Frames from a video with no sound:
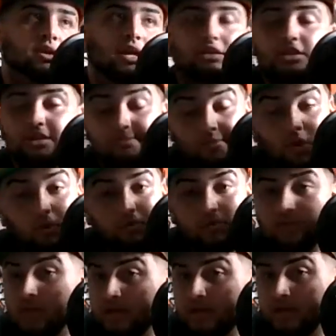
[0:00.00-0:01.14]
At least I'm hopeful
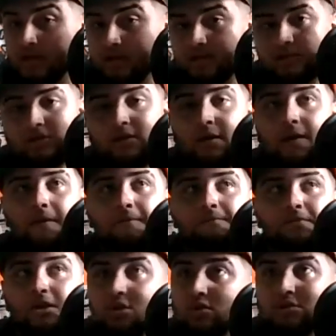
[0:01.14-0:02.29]
that he does. It
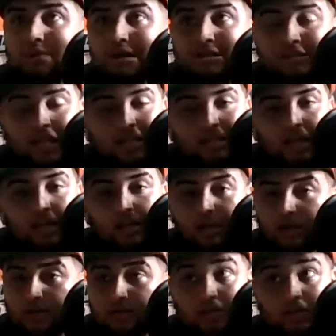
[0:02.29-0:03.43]
only makes sense that he does.